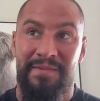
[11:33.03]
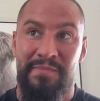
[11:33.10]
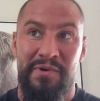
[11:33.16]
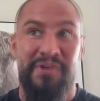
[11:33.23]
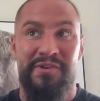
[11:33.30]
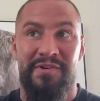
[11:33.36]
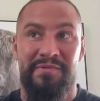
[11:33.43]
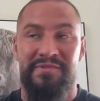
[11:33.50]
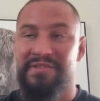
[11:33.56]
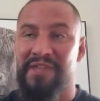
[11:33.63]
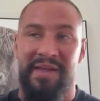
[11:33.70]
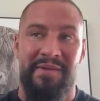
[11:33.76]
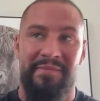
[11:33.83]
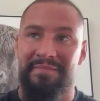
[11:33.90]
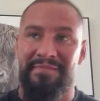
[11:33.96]
It was
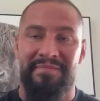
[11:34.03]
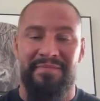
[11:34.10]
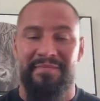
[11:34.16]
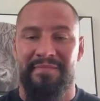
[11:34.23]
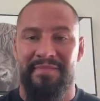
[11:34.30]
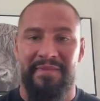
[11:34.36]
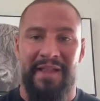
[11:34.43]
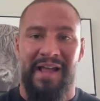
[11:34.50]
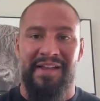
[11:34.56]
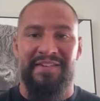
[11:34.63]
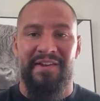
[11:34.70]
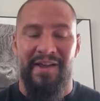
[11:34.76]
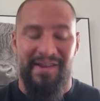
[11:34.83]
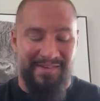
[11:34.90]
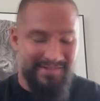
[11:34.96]
like last
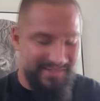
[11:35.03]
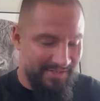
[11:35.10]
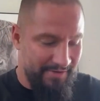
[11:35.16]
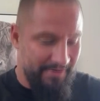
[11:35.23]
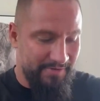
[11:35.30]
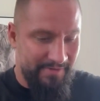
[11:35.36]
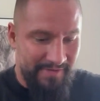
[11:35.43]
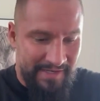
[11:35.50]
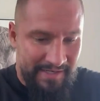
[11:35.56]
night, so